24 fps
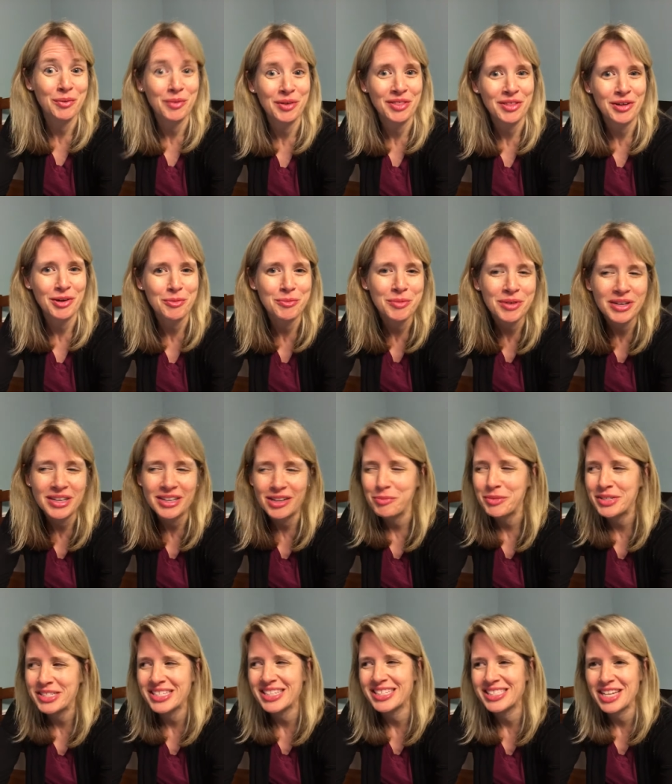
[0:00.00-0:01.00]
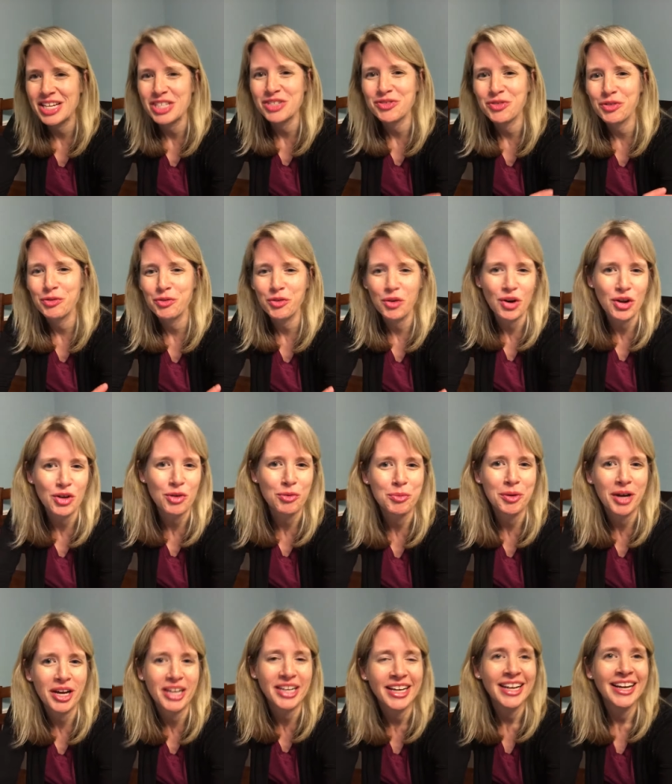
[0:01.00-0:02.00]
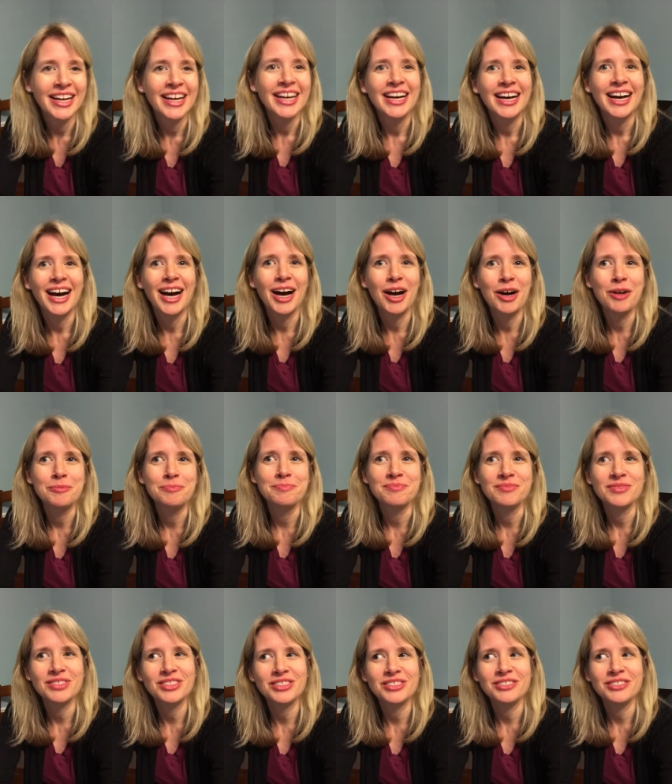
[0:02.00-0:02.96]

with them and they'll be successful for you but um,